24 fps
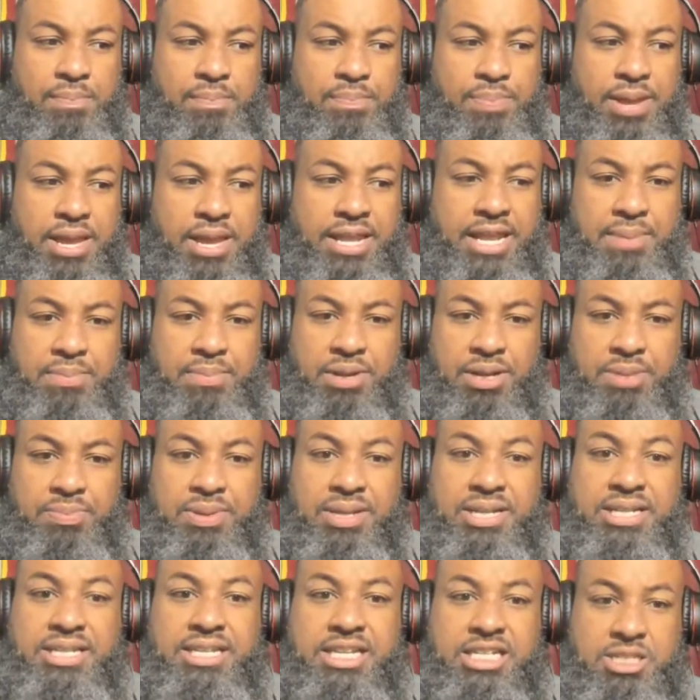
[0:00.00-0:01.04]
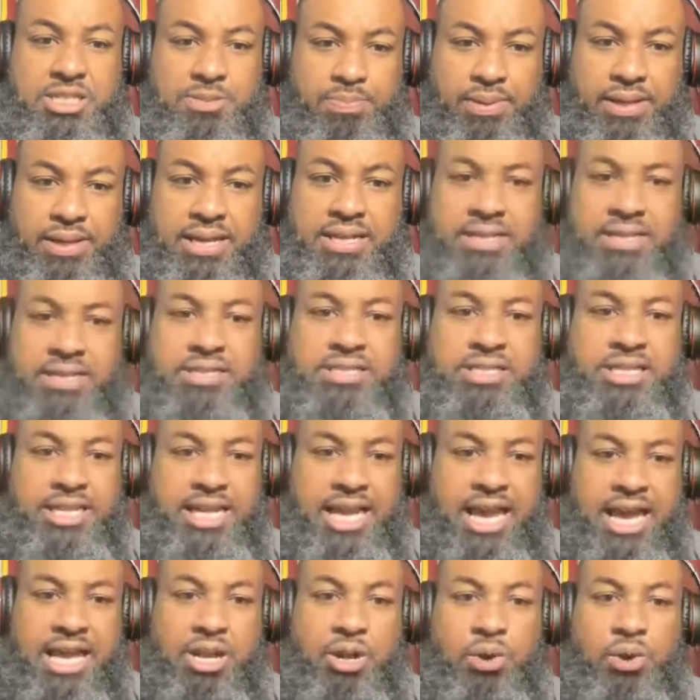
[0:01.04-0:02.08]
being able to be disciplined to
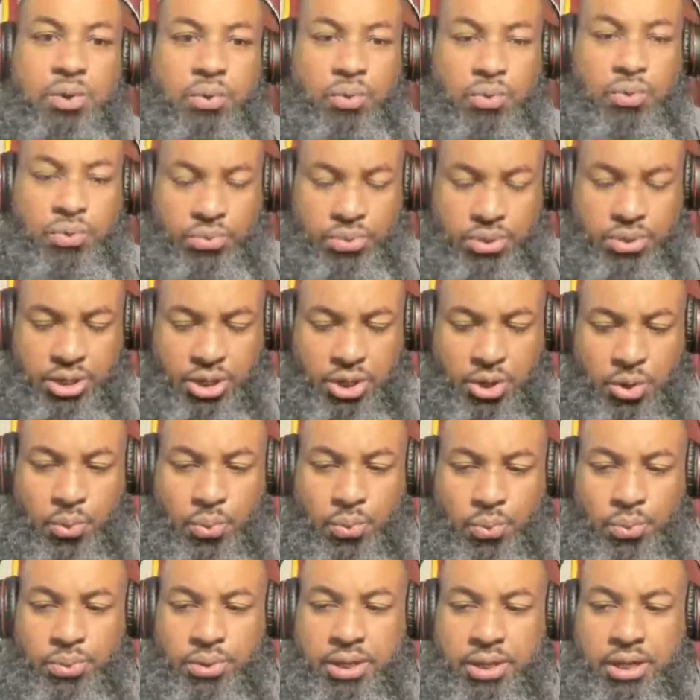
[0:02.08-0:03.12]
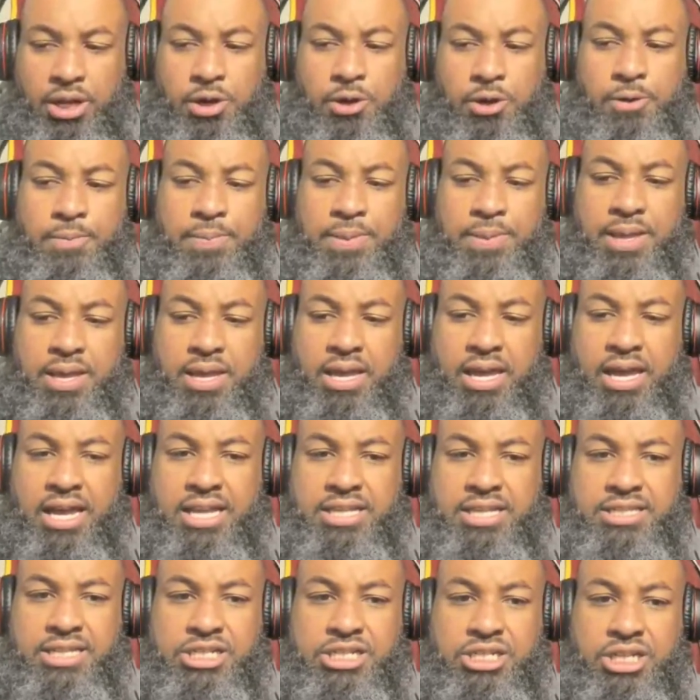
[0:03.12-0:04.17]
kind of, you know,
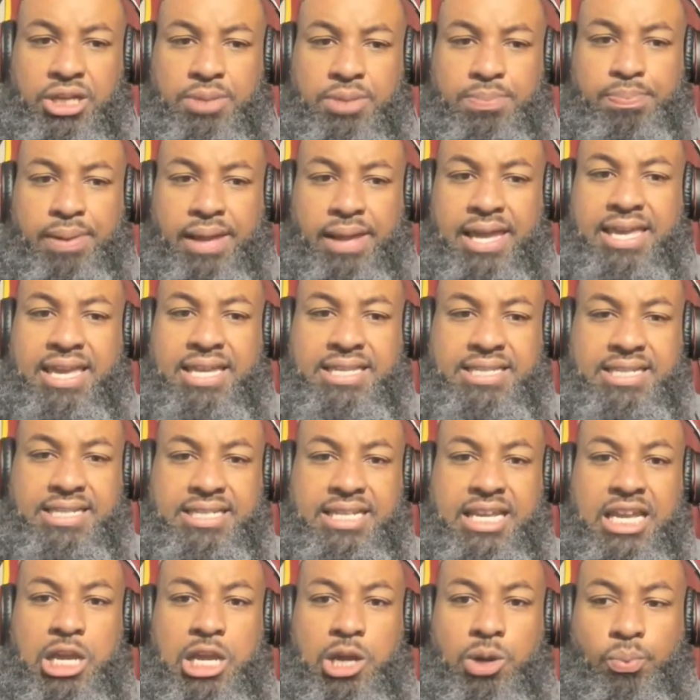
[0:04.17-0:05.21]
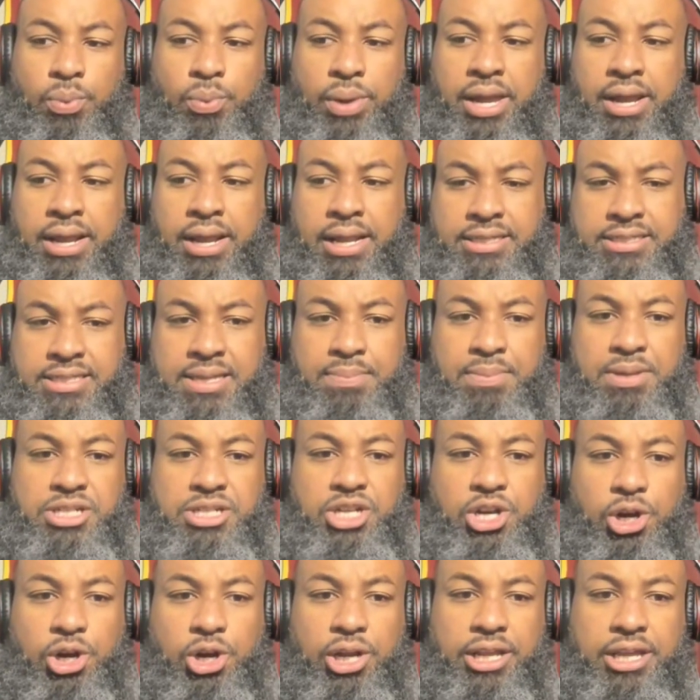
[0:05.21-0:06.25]
essentially play against a team where, as I
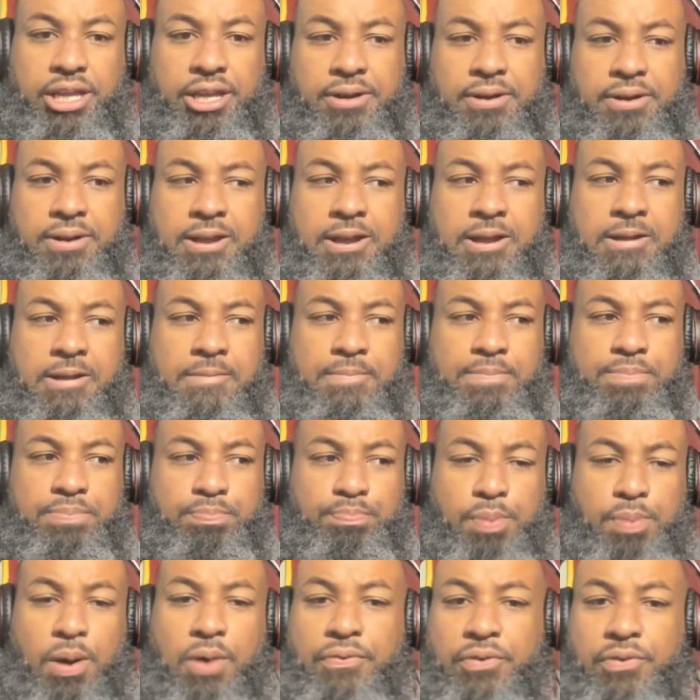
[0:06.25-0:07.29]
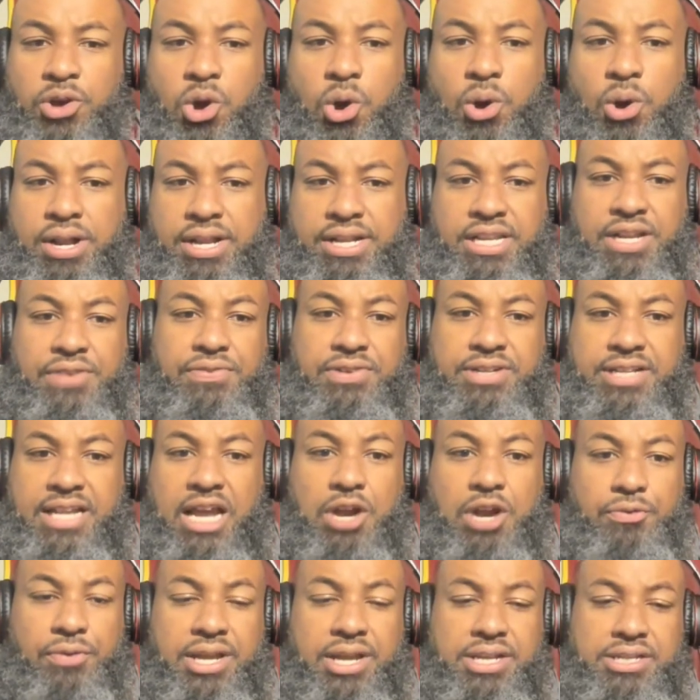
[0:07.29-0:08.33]
mentioned earlier, both are going in different
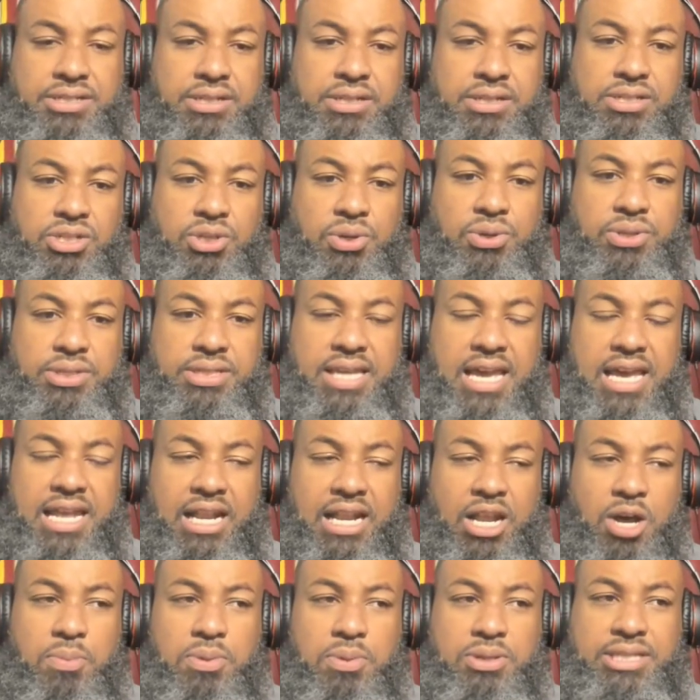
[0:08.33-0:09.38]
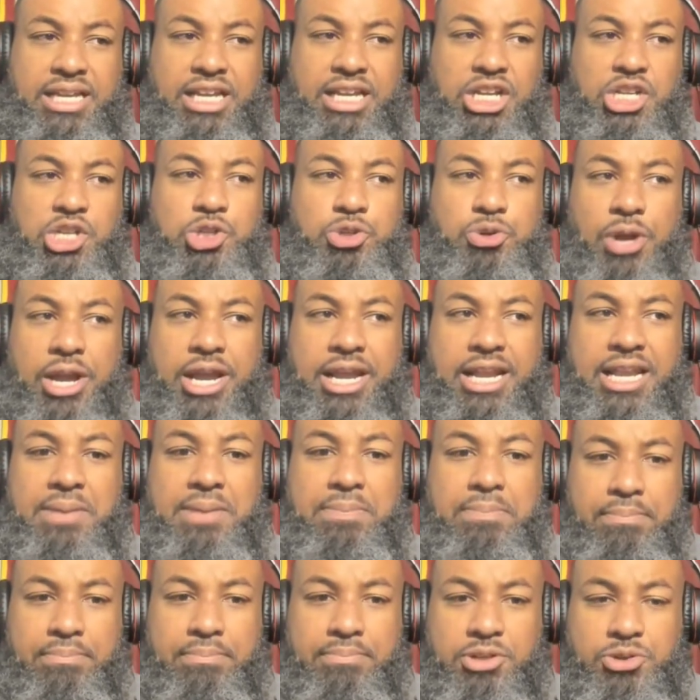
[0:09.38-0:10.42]
directions. So it's kind of almost like a
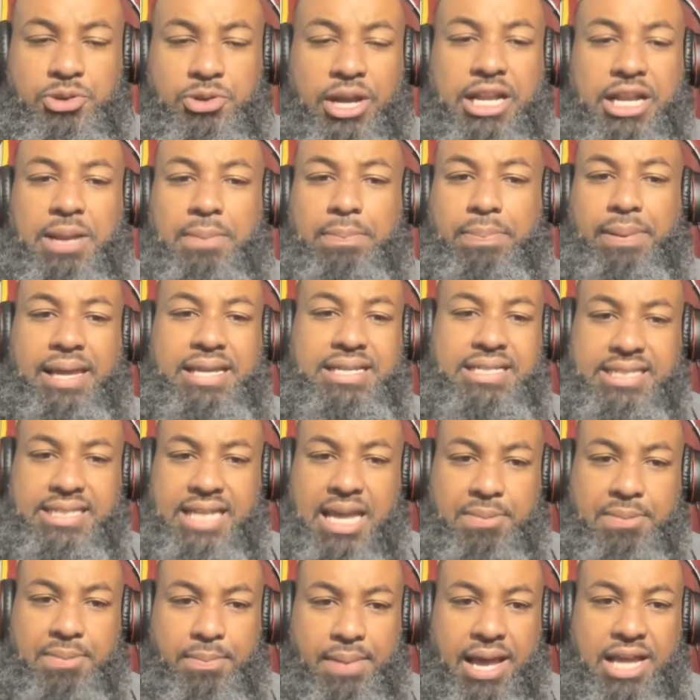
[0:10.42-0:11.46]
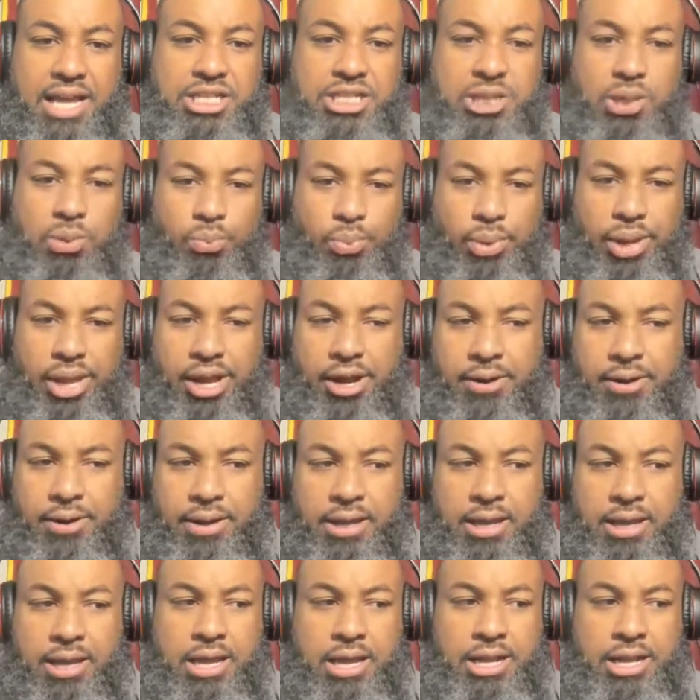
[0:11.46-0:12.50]
trading places type of matchup where
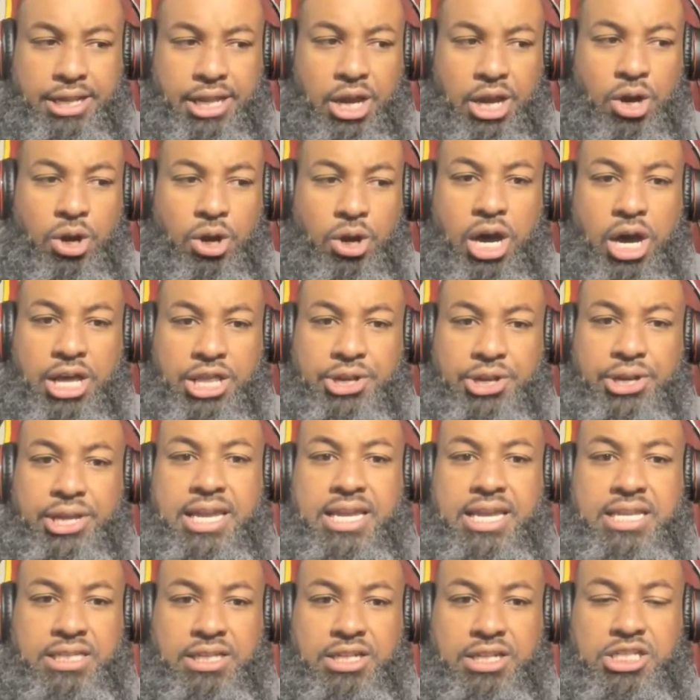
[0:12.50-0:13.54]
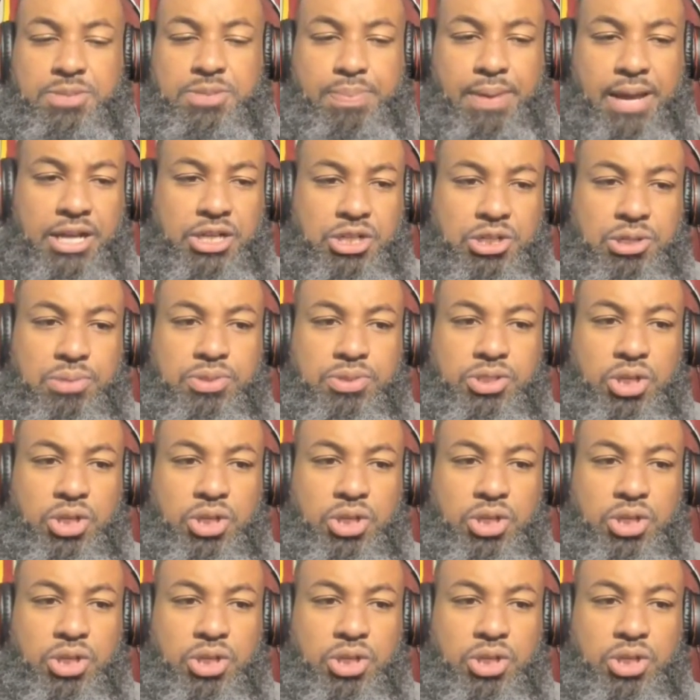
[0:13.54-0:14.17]
there are other ends of the spectrum.